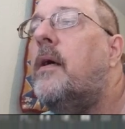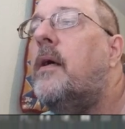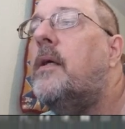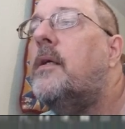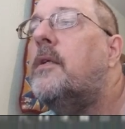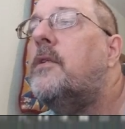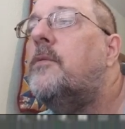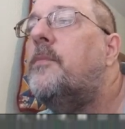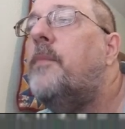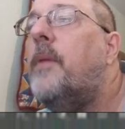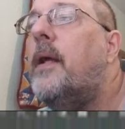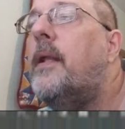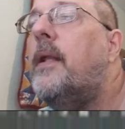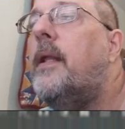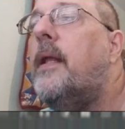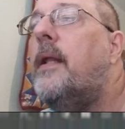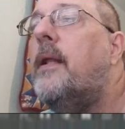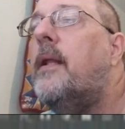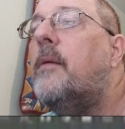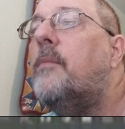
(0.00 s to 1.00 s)
spot
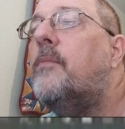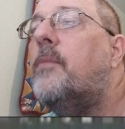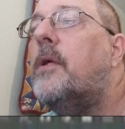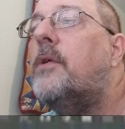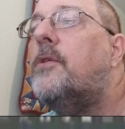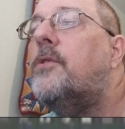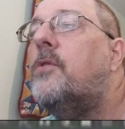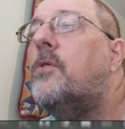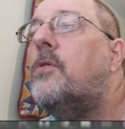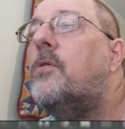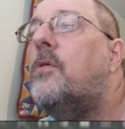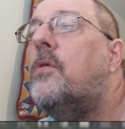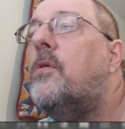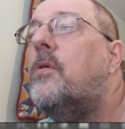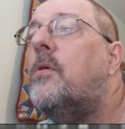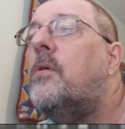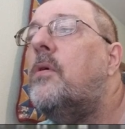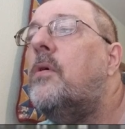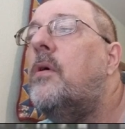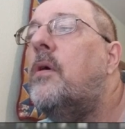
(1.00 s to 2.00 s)
healing brush
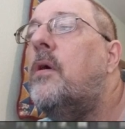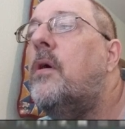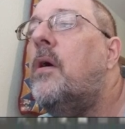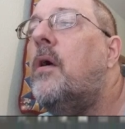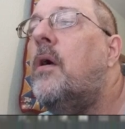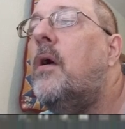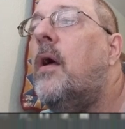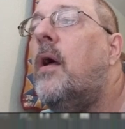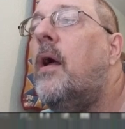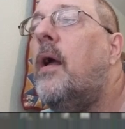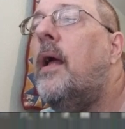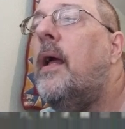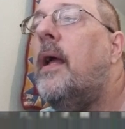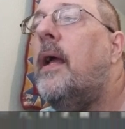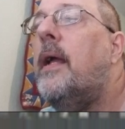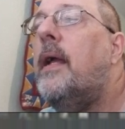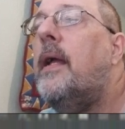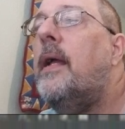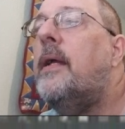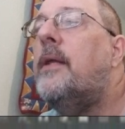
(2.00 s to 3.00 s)
tool.
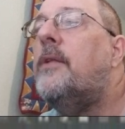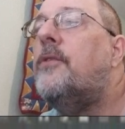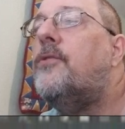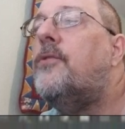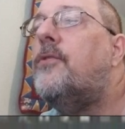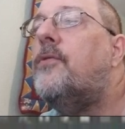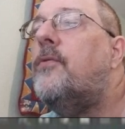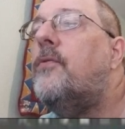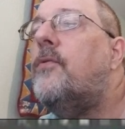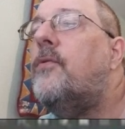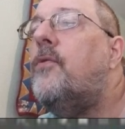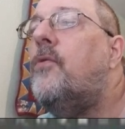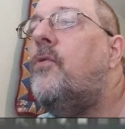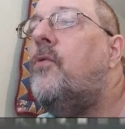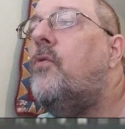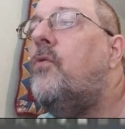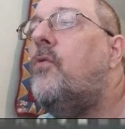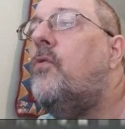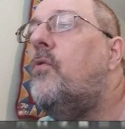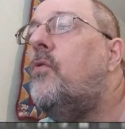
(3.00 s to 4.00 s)
It's
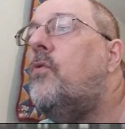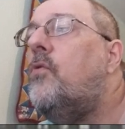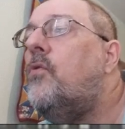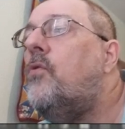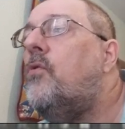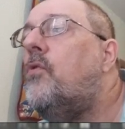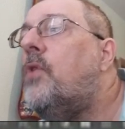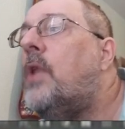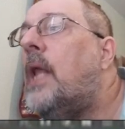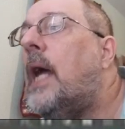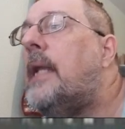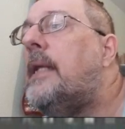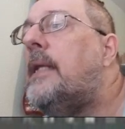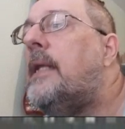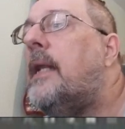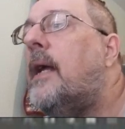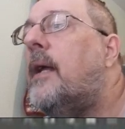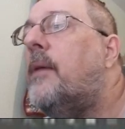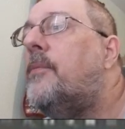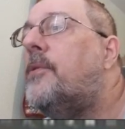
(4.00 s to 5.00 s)

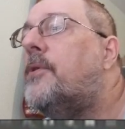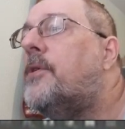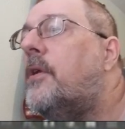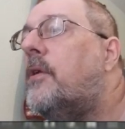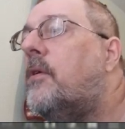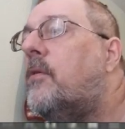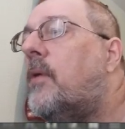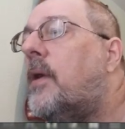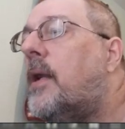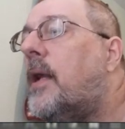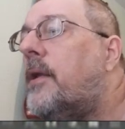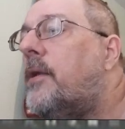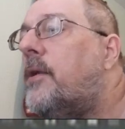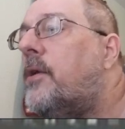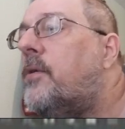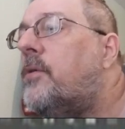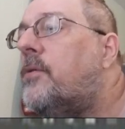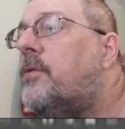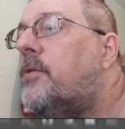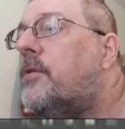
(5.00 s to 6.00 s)
99% of what I
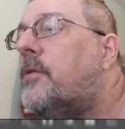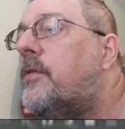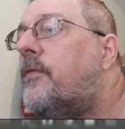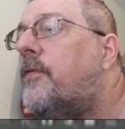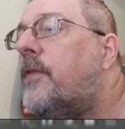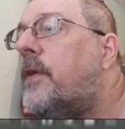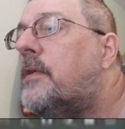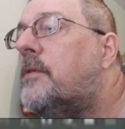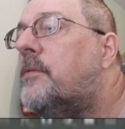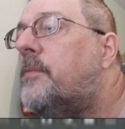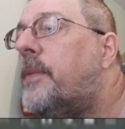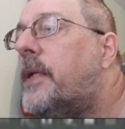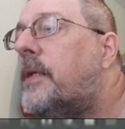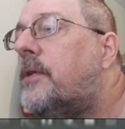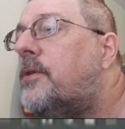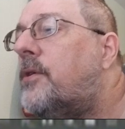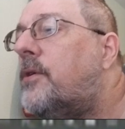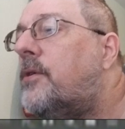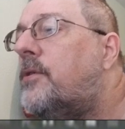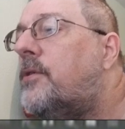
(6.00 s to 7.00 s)
use to fix
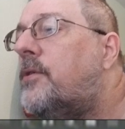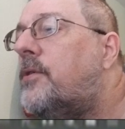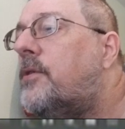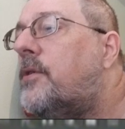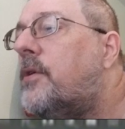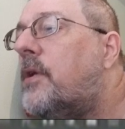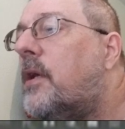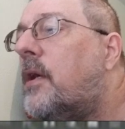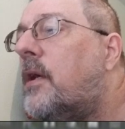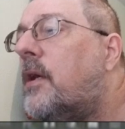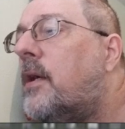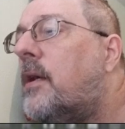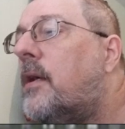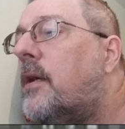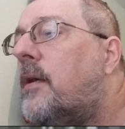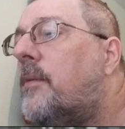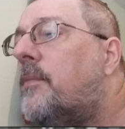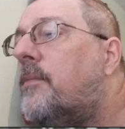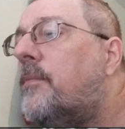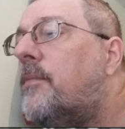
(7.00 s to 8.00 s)
pictures.
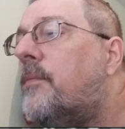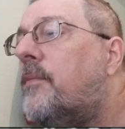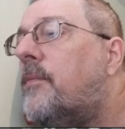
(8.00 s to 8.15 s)
There